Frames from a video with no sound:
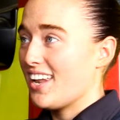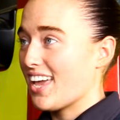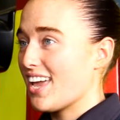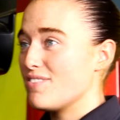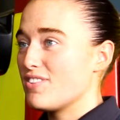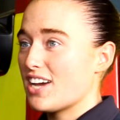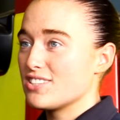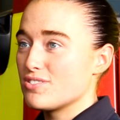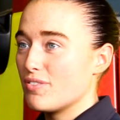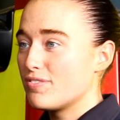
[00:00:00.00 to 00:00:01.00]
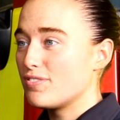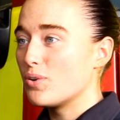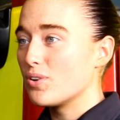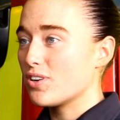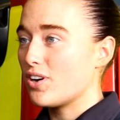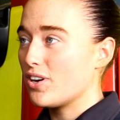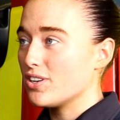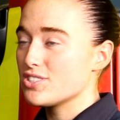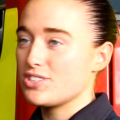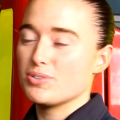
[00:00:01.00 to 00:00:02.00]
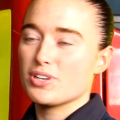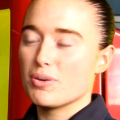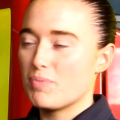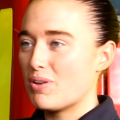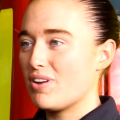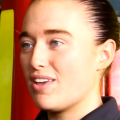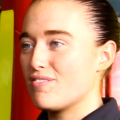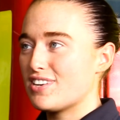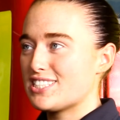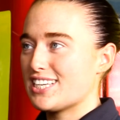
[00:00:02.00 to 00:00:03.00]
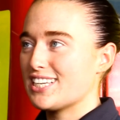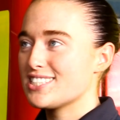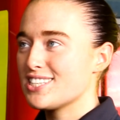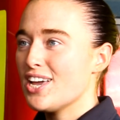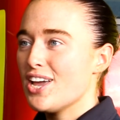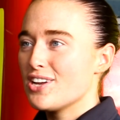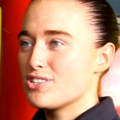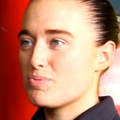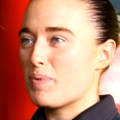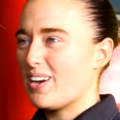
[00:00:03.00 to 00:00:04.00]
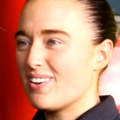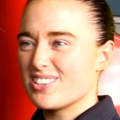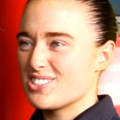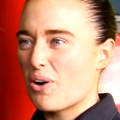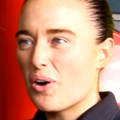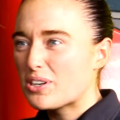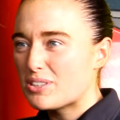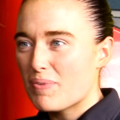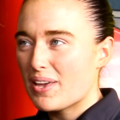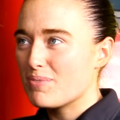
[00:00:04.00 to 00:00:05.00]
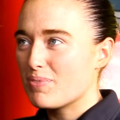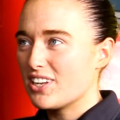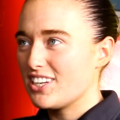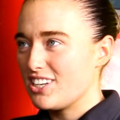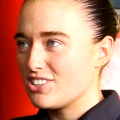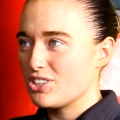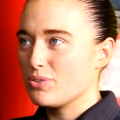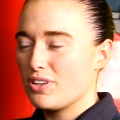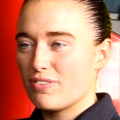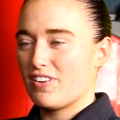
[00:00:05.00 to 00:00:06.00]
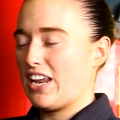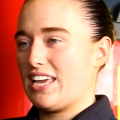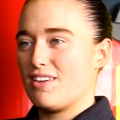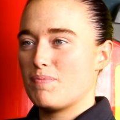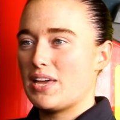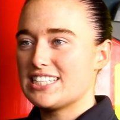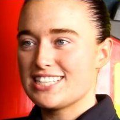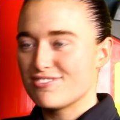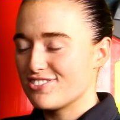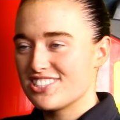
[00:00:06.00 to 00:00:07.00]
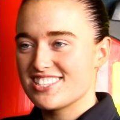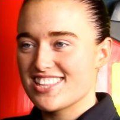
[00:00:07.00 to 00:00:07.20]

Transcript: Like even answering phone calls, doing community visits, just being able to talk to people, and you feel like you've made a difference